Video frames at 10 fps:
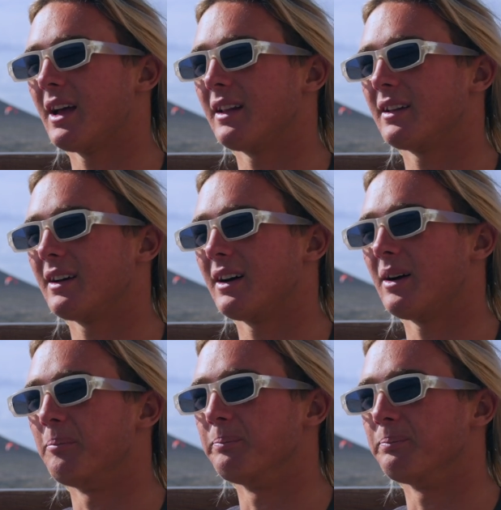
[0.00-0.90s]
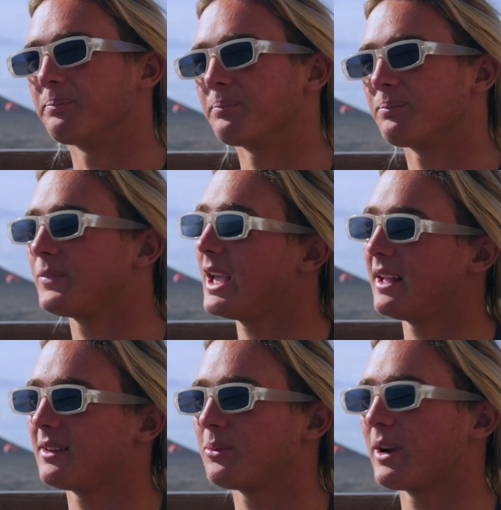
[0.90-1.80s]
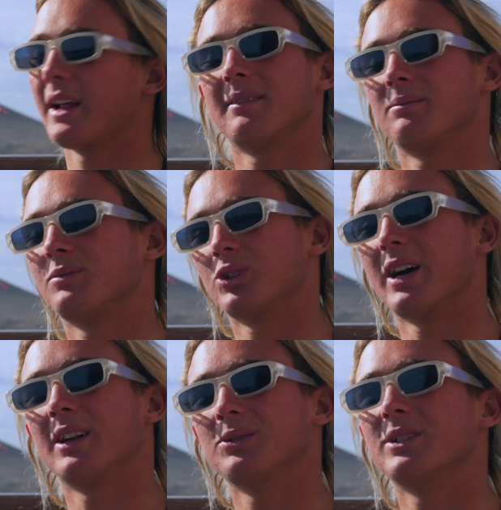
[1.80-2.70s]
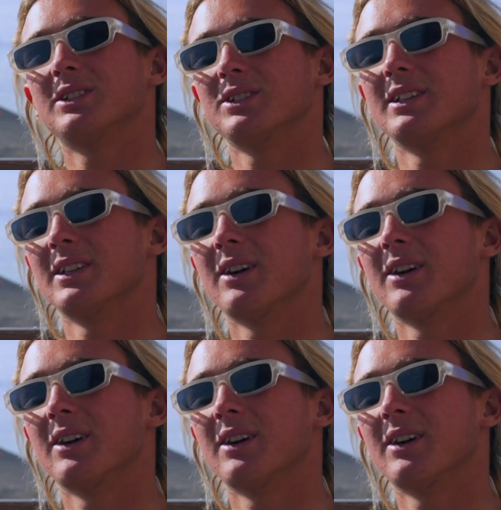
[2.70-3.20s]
And yeah, it's what I try to do this year.